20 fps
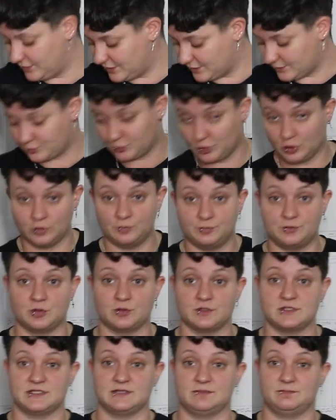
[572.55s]
and a probe
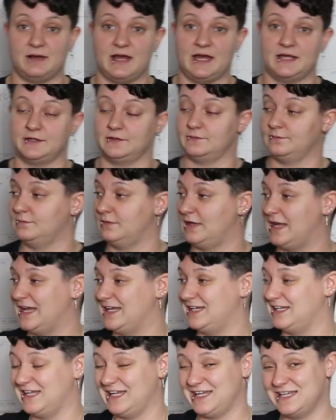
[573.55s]
towards the bottom,
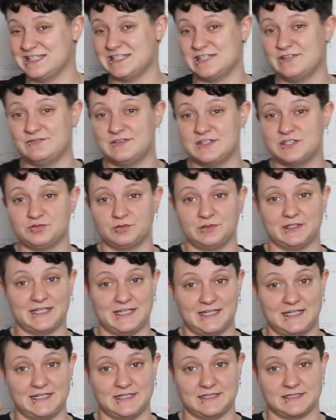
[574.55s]
and it individually
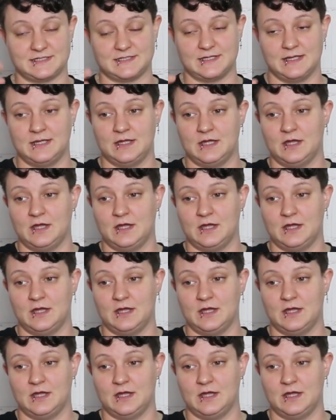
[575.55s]
heats